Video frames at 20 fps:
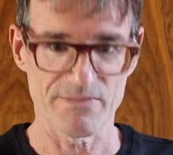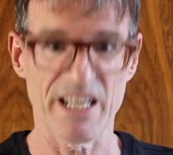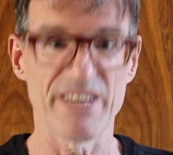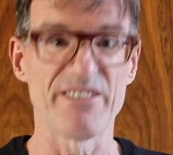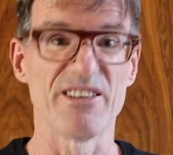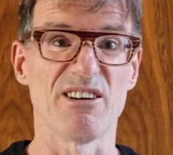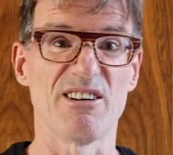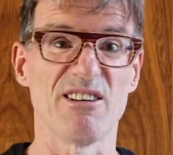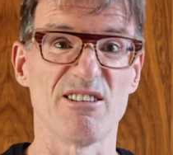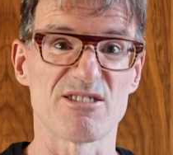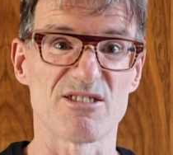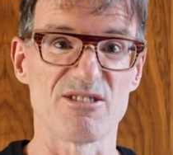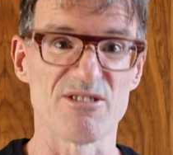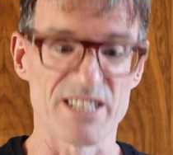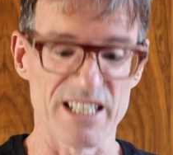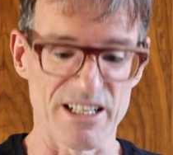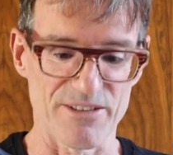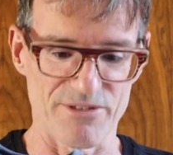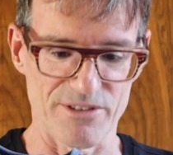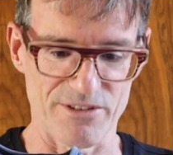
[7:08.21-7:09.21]
even though I also
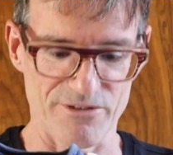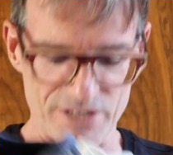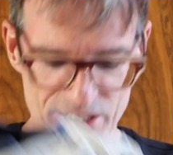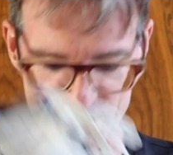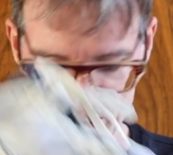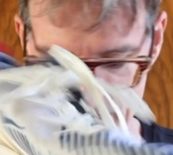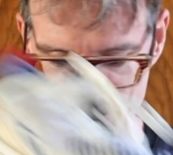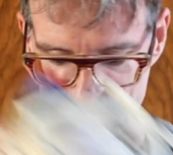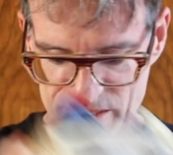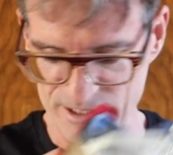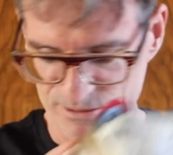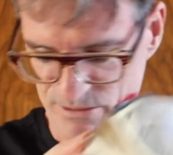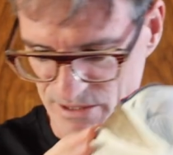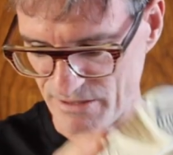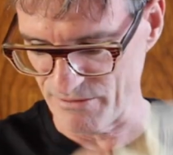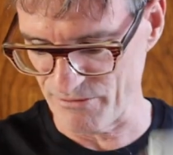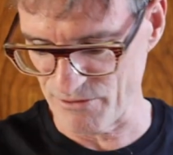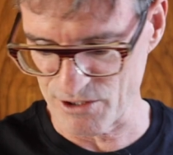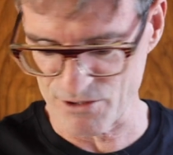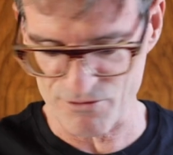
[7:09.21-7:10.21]
used that for the French embassy when
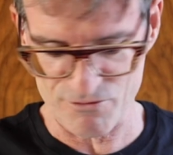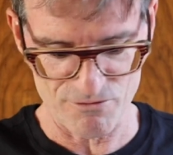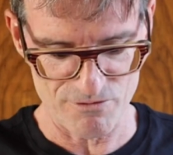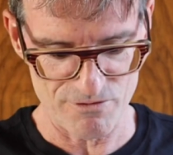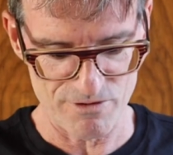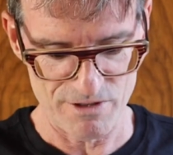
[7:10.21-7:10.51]
I first